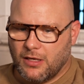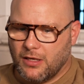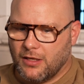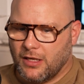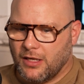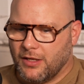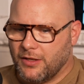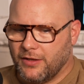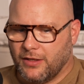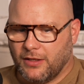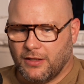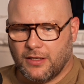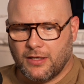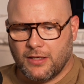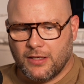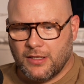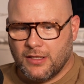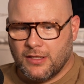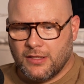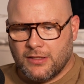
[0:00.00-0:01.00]
And I
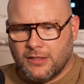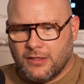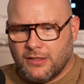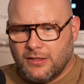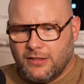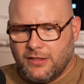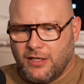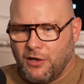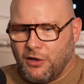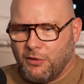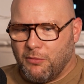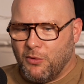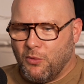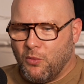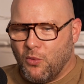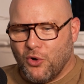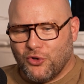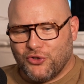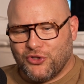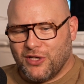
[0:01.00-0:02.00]
think I'm going to be
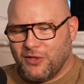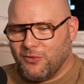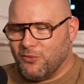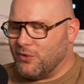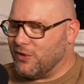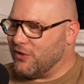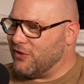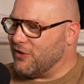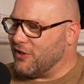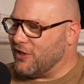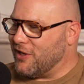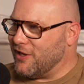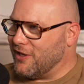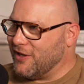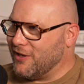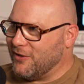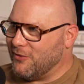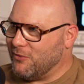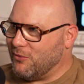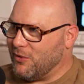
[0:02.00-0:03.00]
watching with
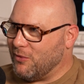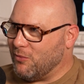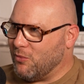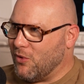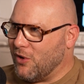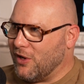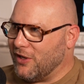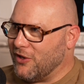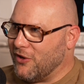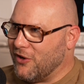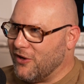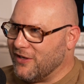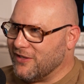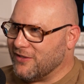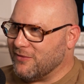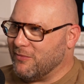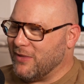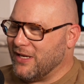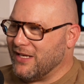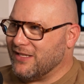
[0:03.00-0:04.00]
wide
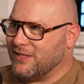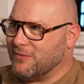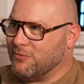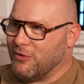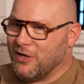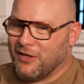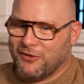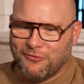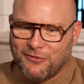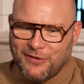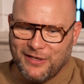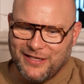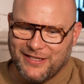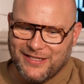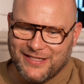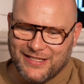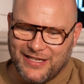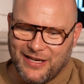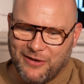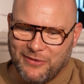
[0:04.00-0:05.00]
eyes and bated breath, really,
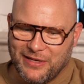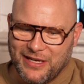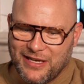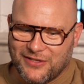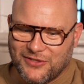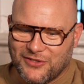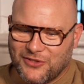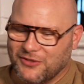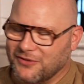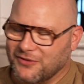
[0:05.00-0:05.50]
to see how he gets